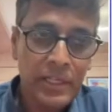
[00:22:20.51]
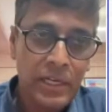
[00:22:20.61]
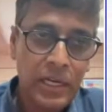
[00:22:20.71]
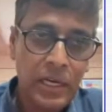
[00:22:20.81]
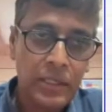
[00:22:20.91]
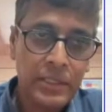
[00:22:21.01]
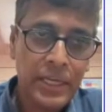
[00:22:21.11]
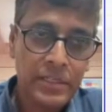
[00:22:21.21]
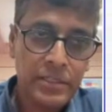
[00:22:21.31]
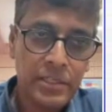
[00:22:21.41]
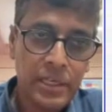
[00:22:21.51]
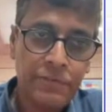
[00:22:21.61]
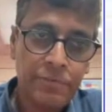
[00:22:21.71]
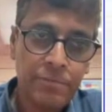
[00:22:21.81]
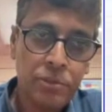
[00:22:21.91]
That is the
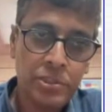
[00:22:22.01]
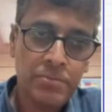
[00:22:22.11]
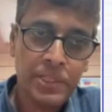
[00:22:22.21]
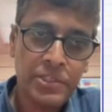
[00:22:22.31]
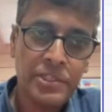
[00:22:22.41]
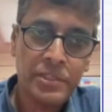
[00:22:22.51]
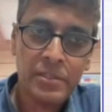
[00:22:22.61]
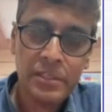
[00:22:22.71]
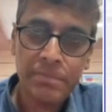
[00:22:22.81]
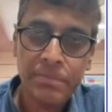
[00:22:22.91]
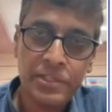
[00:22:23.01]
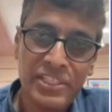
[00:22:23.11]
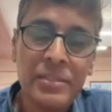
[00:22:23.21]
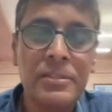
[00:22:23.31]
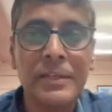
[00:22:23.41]
leftmost picture
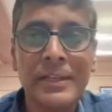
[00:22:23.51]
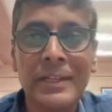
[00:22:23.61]
depicts it.